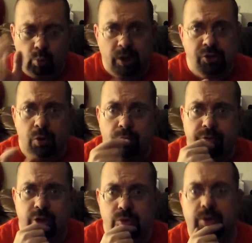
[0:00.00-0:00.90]
retro
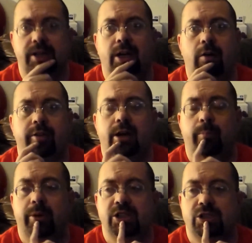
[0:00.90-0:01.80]
reviews right now i've got a
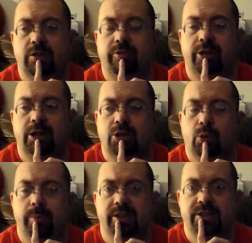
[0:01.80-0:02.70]
bunch of uh,
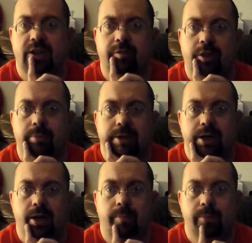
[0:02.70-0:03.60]
toybiz stuff that i've been
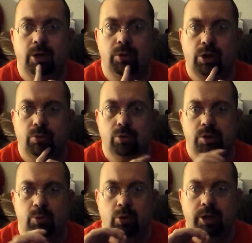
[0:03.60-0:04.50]
kind of going through and
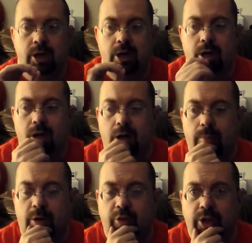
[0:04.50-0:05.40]
some old uh,
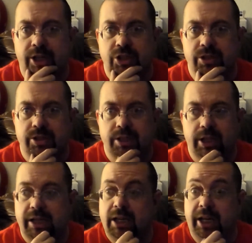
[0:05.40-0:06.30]
Marvel Legends and
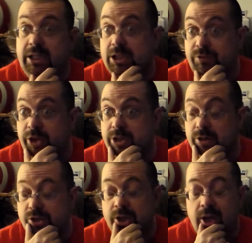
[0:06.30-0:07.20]
like 90s
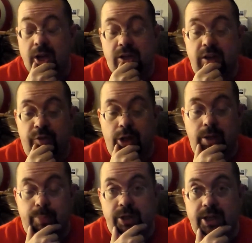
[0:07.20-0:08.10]
figures.
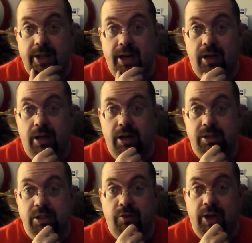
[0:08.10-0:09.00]
Definitely putting that uh,
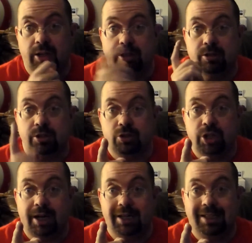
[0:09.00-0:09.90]
stuff out there, so
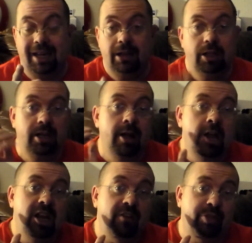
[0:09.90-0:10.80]
check it daily.
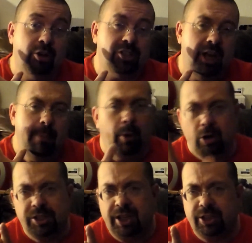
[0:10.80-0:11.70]
If there's a
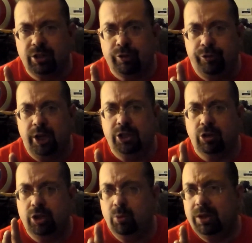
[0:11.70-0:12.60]
particular
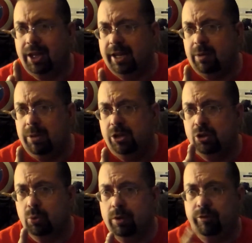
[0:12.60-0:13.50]
figure you would like me
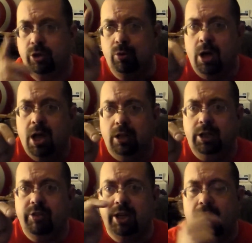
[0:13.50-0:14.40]
to review,
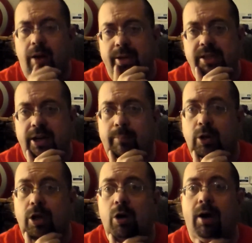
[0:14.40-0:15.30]
leave a comment down
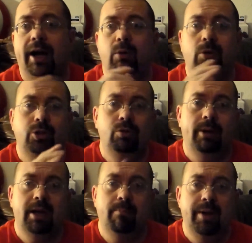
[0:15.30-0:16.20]
below. I will do
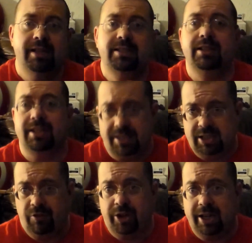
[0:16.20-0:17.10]
my best to
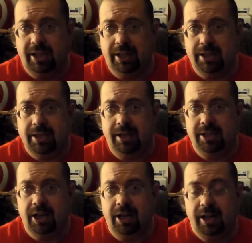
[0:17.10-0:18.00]
see if I can get that
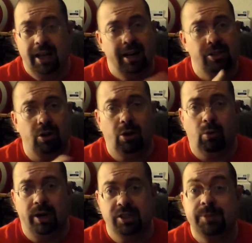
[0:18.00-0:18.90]
done. And as
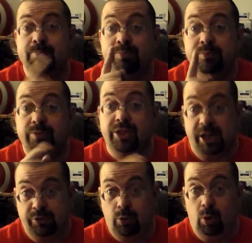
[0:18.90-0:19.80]
always,
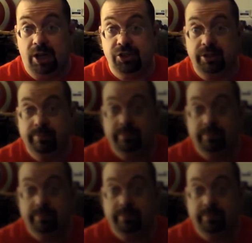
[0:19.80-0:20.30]
thanks for watching.